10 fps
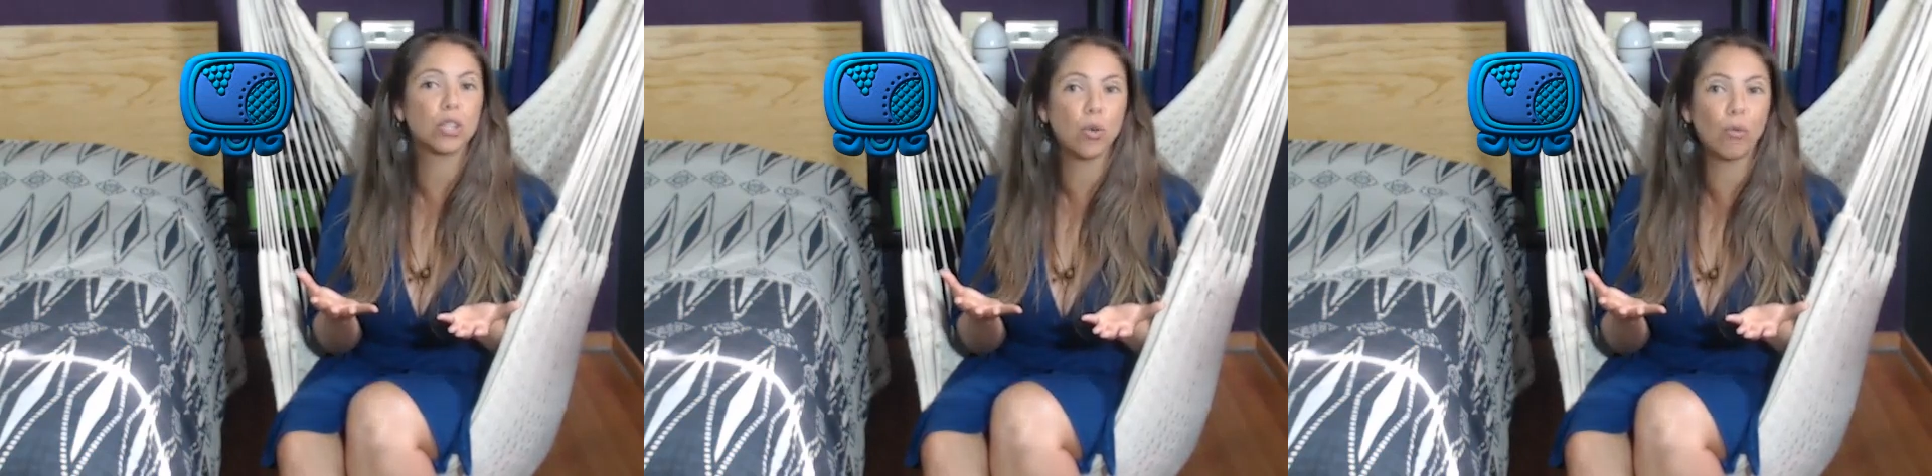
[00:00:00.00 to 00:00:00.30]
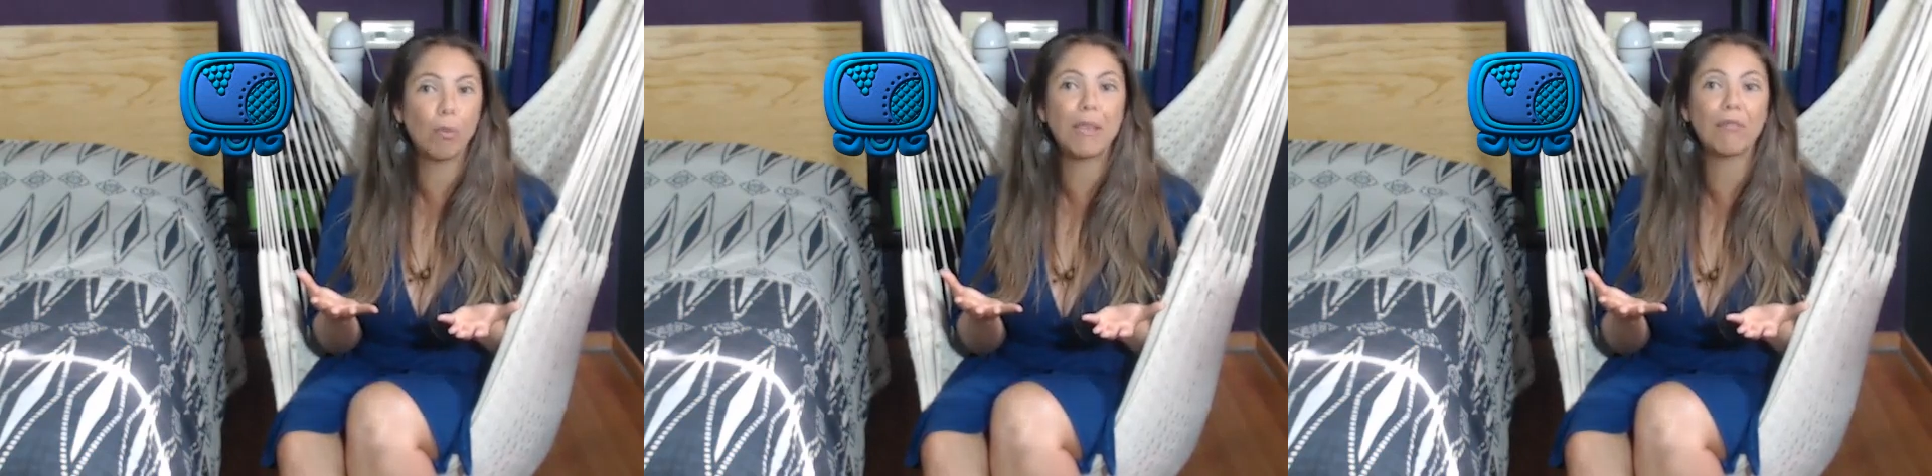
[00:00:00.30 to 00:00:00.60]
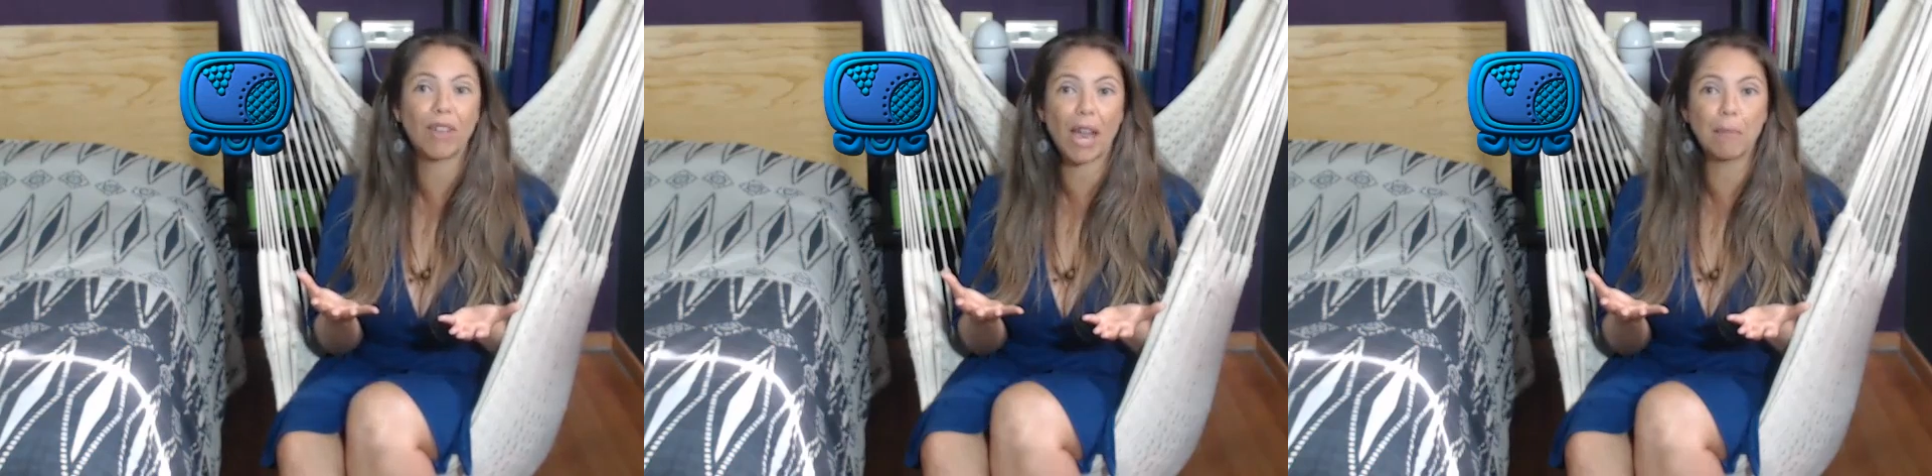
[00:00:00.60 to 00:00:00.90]
to be
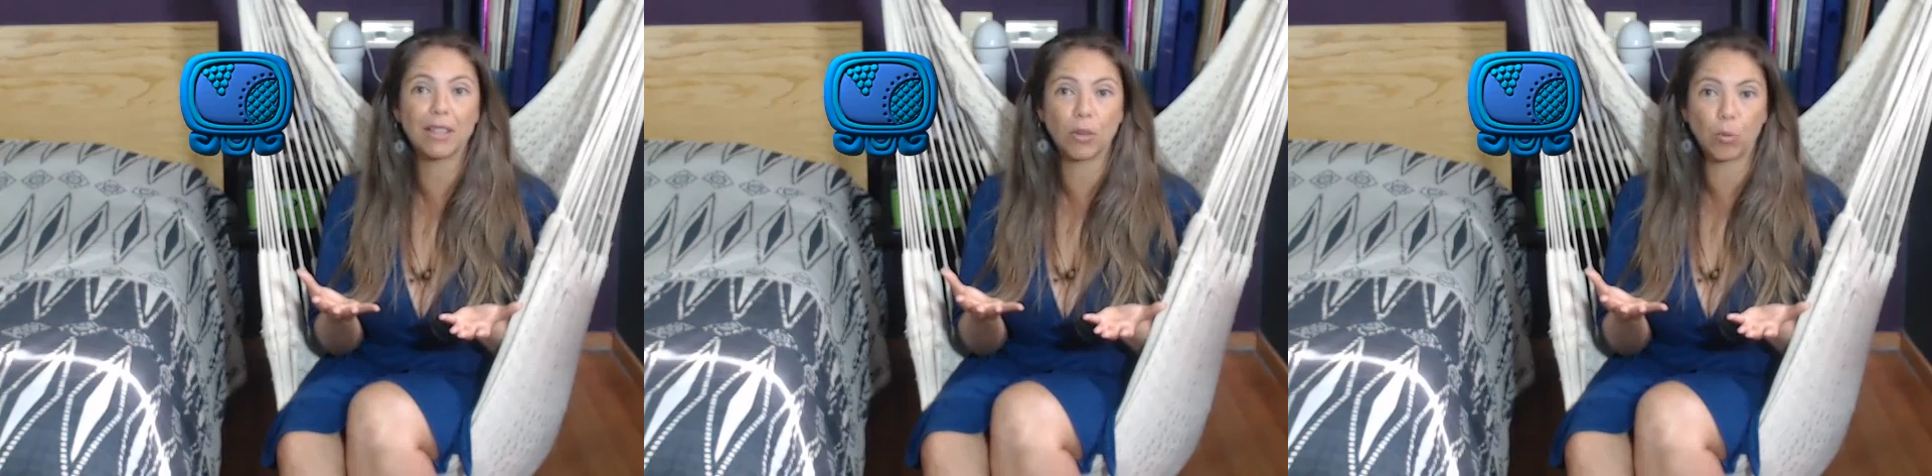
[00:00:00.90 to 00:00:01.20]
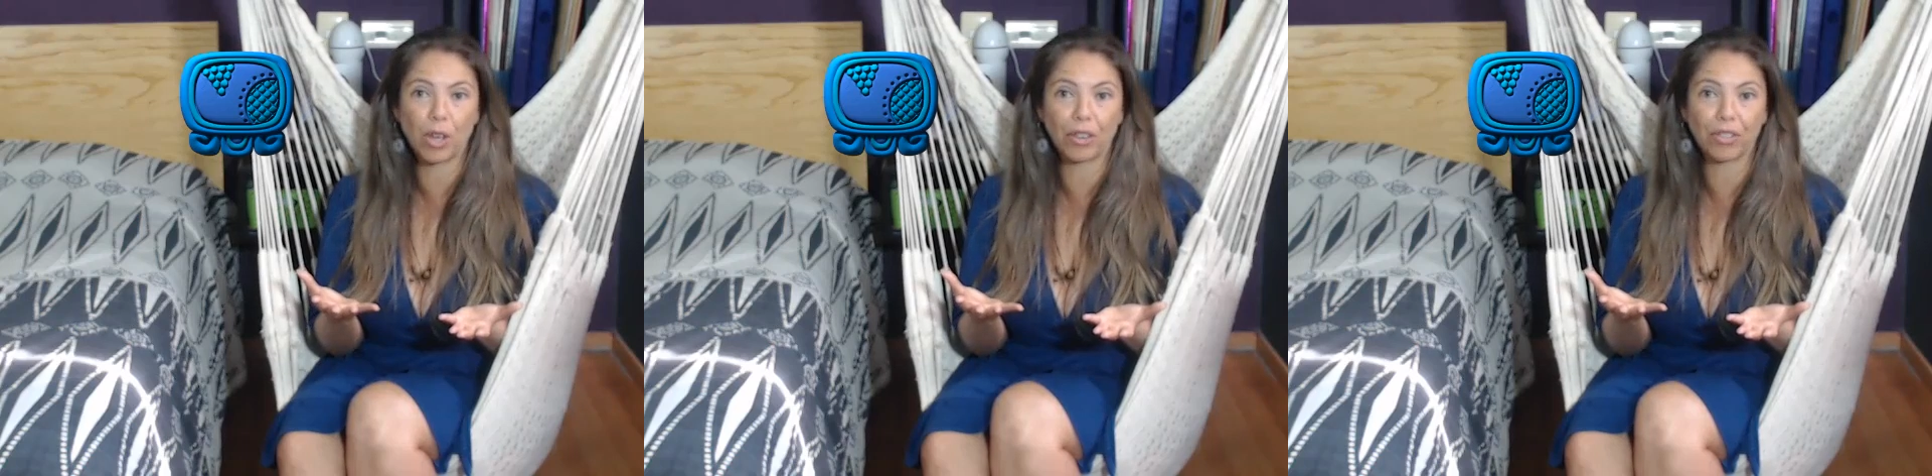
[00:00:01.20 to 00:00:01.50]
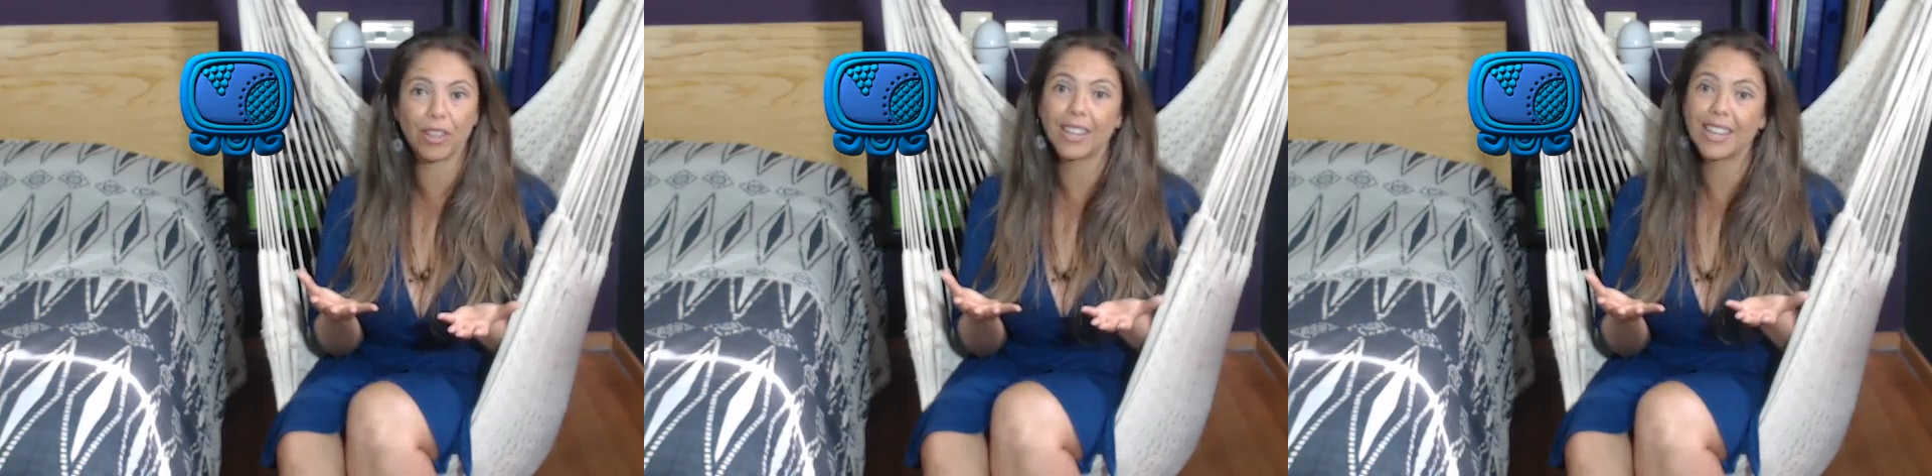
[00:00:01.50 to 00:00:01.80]
family
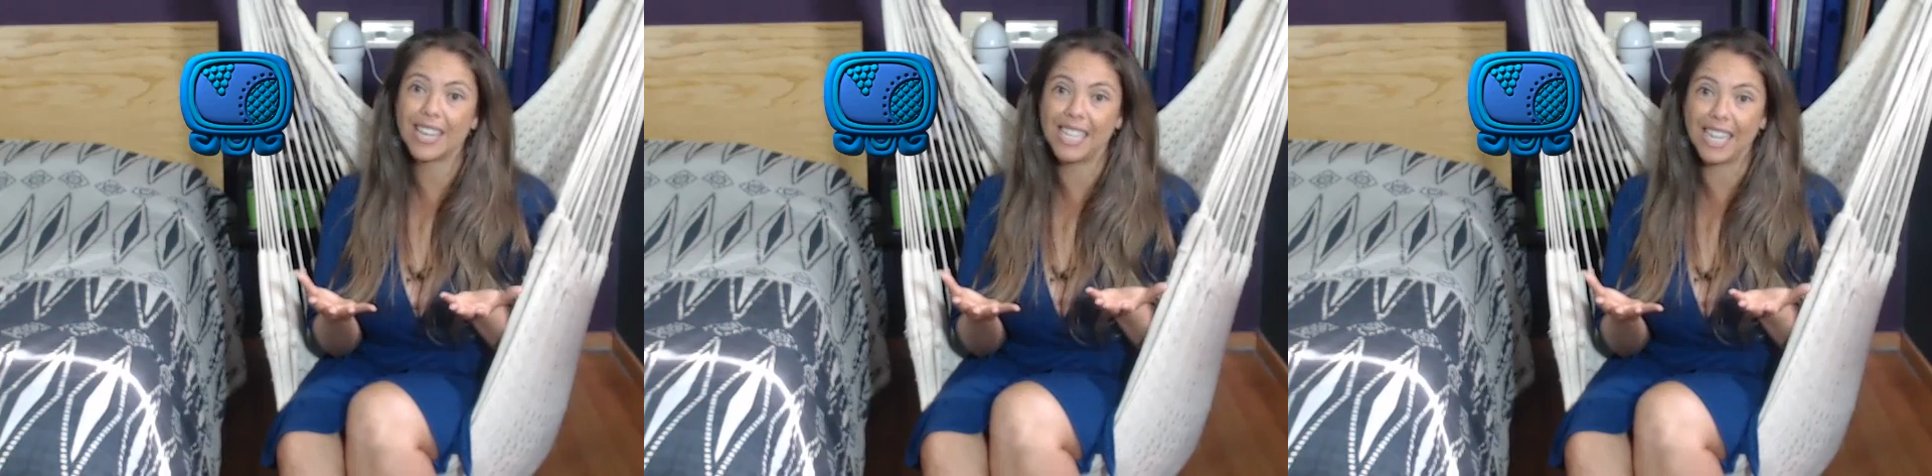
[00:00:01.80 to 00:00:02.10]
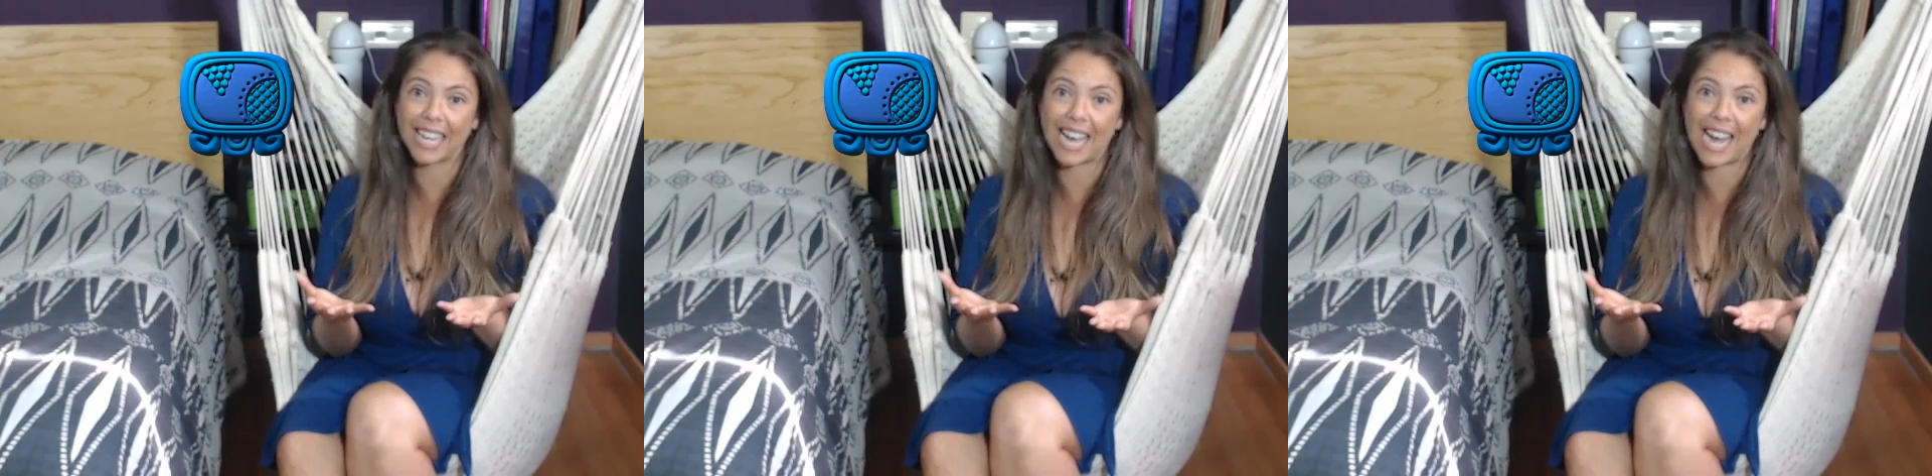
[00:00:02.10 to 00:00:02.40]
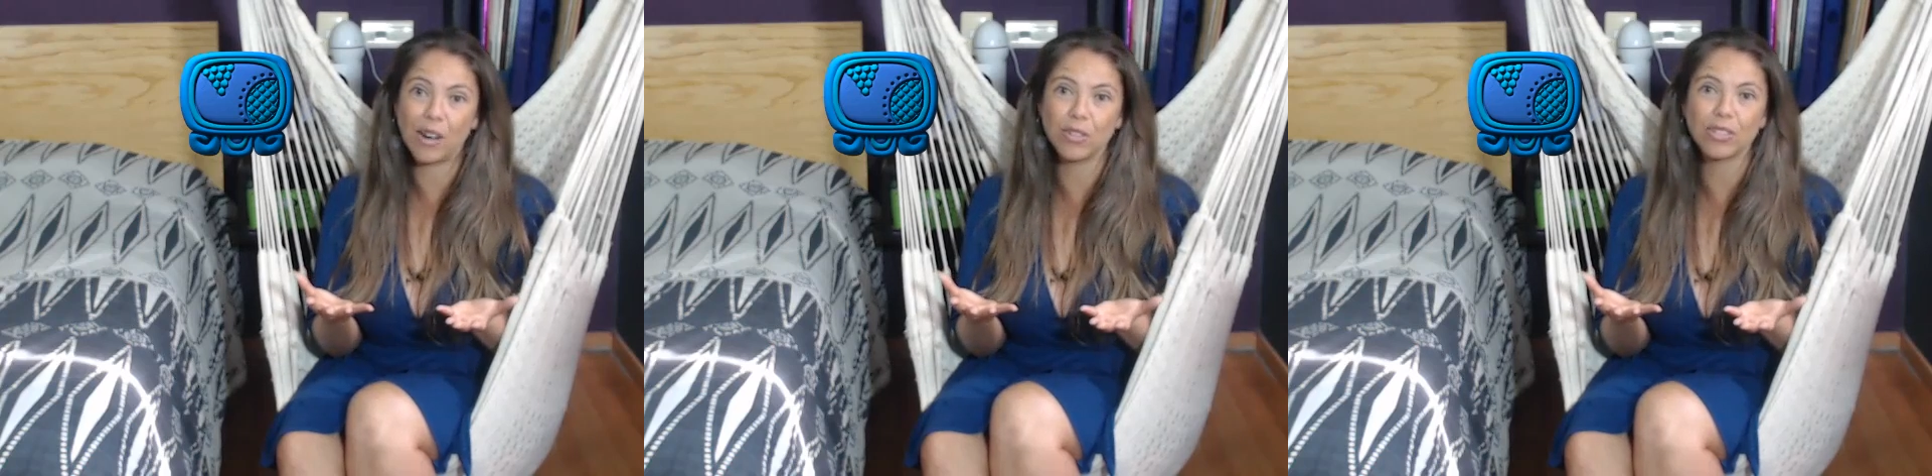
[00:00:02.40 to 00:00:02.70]
with? In the
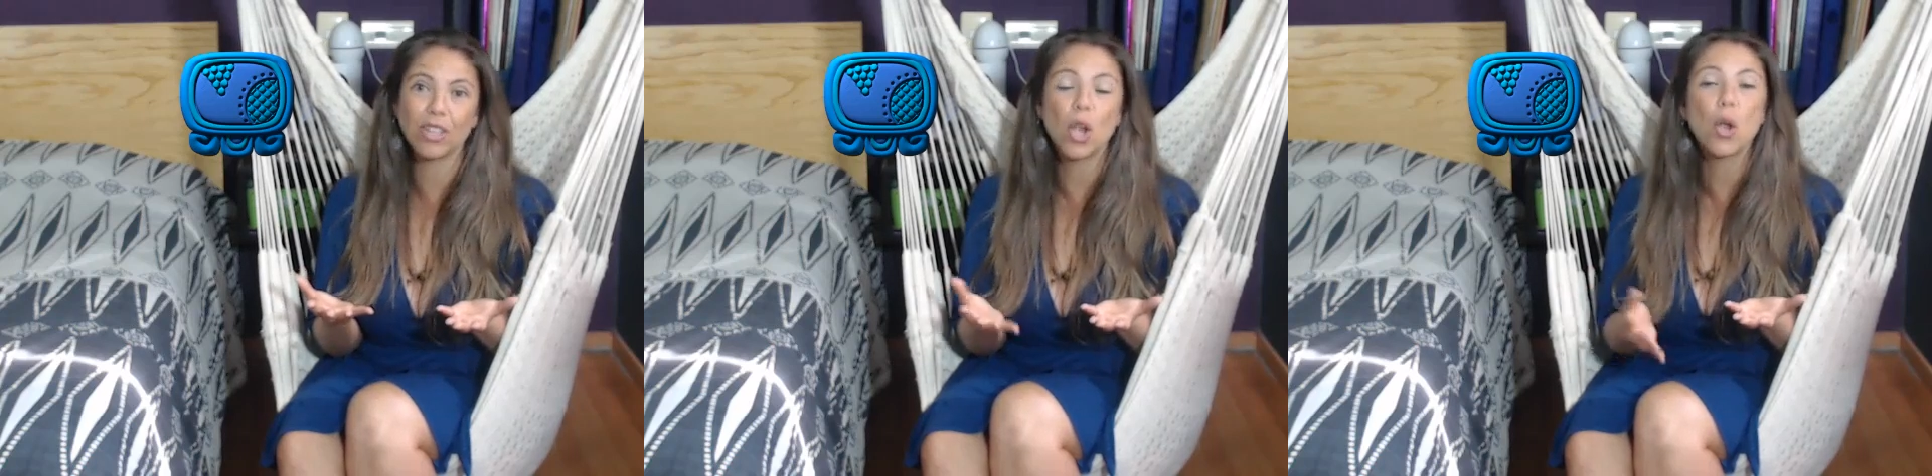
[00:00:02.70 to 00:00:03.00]
cows?